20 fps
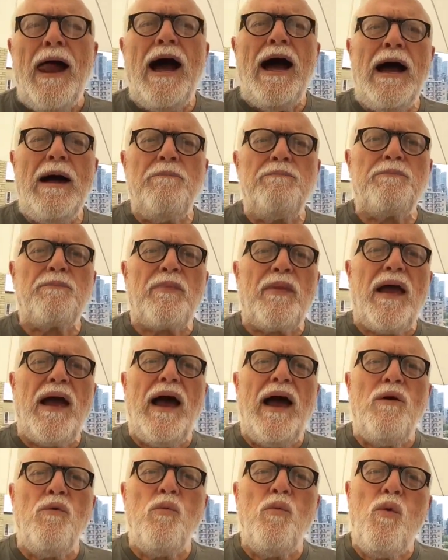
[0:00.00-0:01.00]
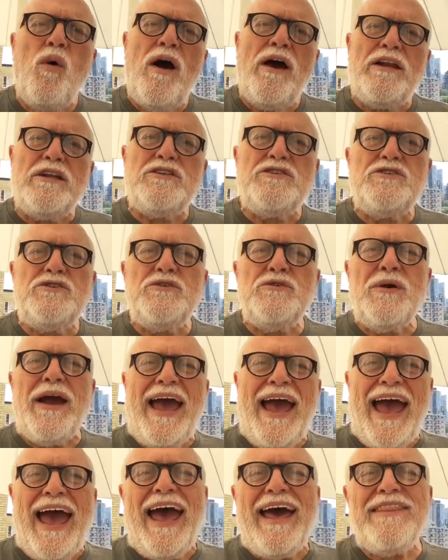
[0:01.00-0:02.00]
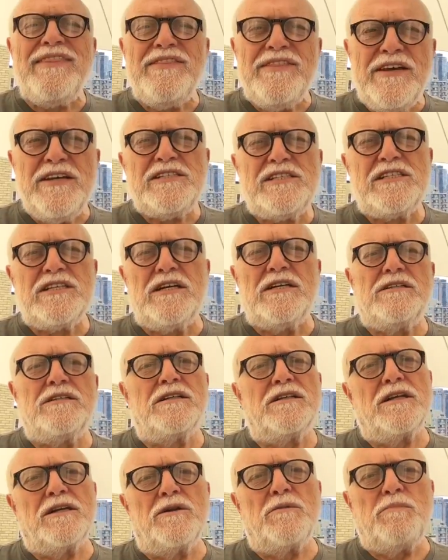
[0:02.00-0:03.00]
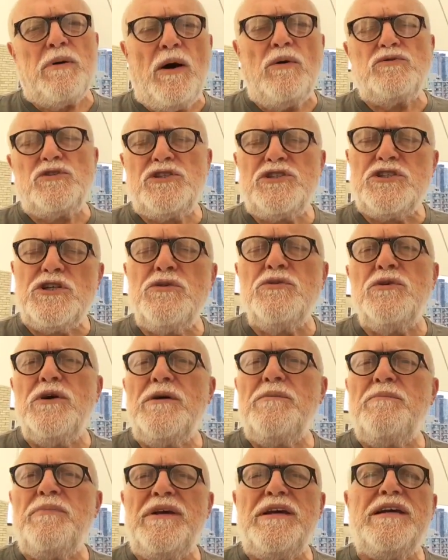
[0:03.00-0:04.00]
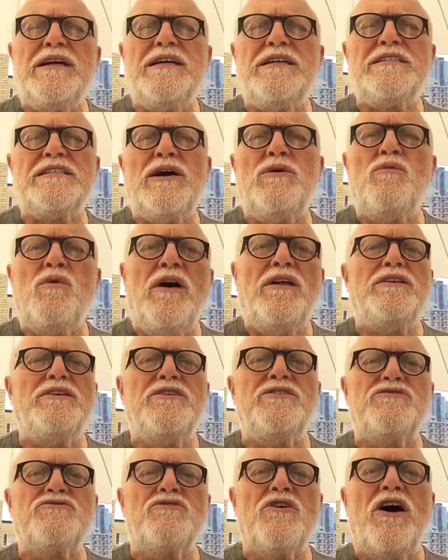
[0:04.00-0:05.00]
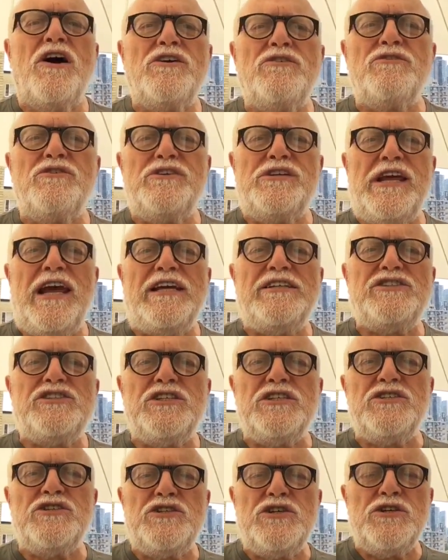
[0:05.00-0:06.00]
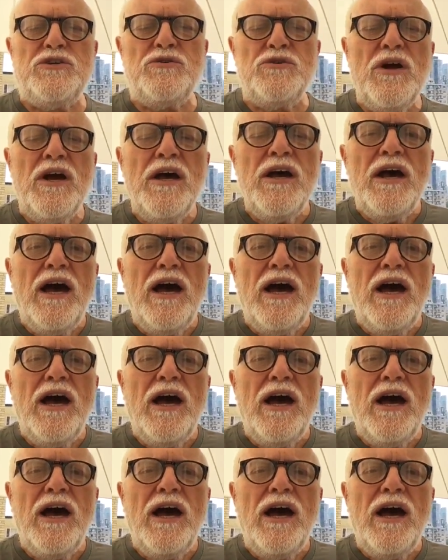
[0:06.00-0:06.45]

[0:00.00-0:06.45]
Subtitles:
I wanted to add this little post to it because I wanted to draw your attention to